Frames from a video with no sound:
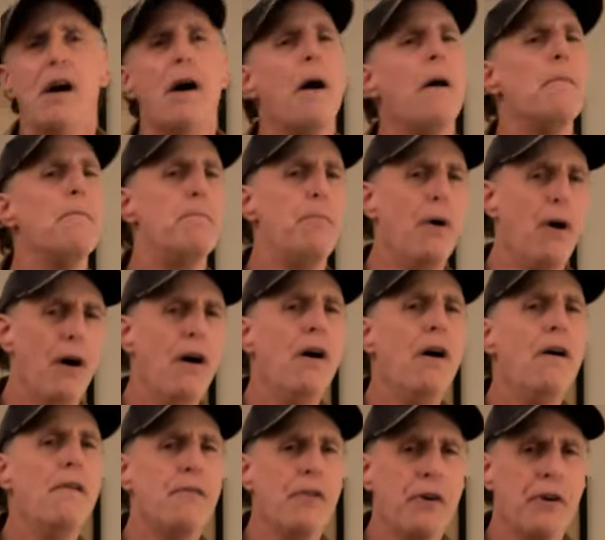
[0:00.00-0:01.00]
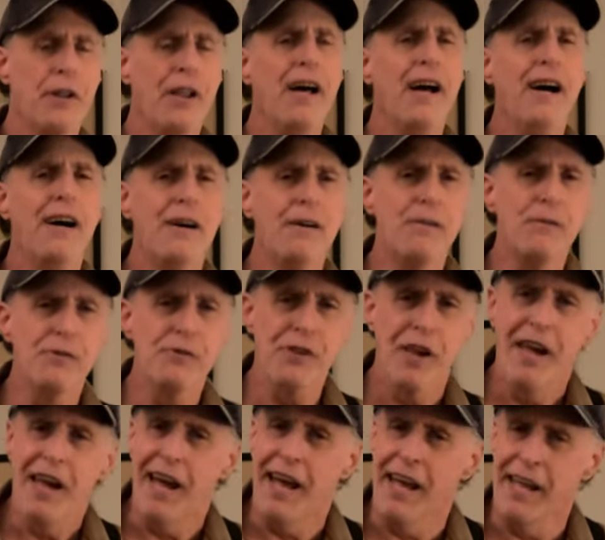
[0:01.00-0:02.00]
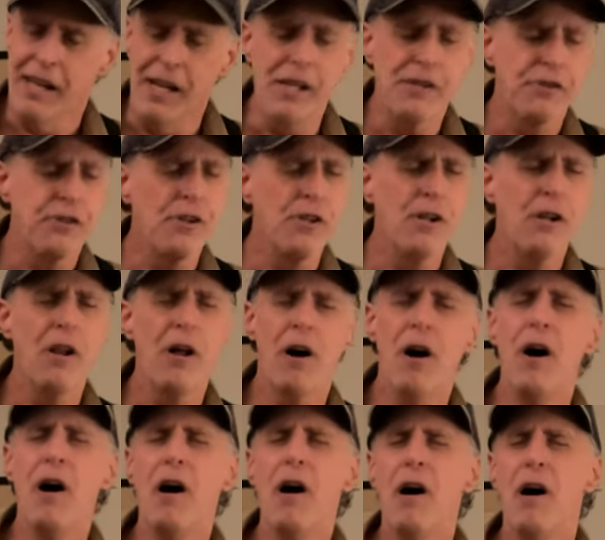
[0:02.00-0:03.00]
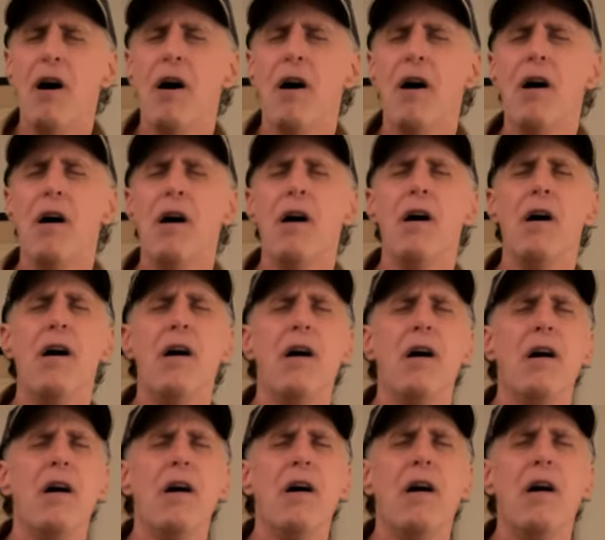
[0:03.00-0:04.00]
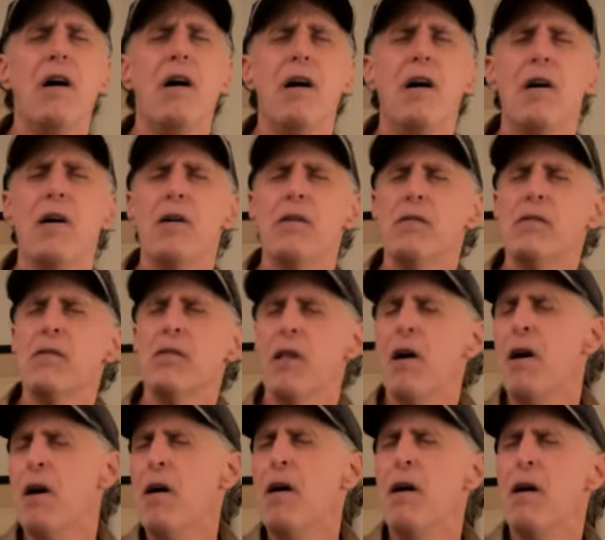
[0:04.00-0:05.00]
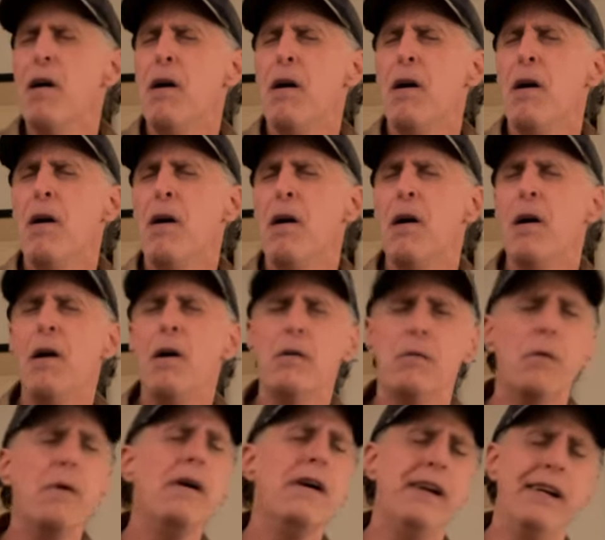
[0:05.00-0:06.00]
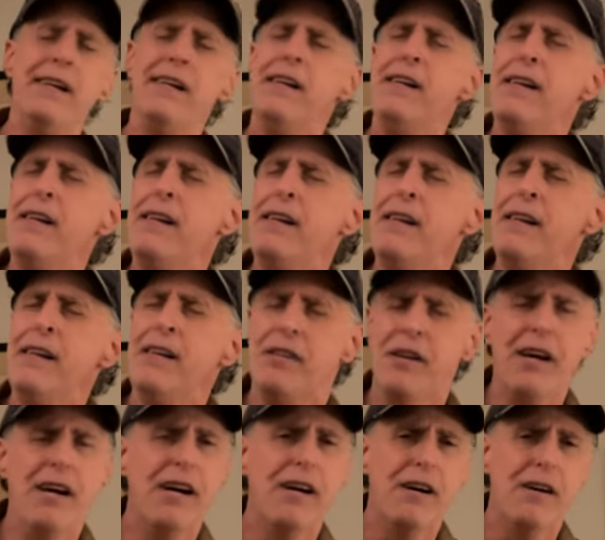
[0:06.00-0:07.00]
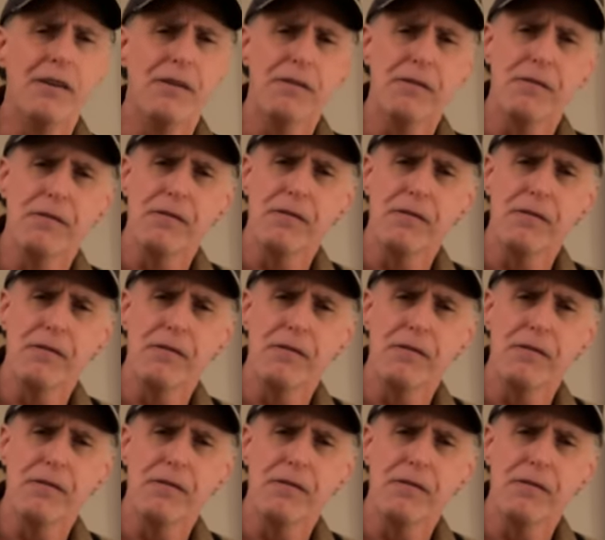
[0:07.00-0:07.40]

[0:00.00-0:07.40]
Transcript: above the clouds. And it's a long, long way down.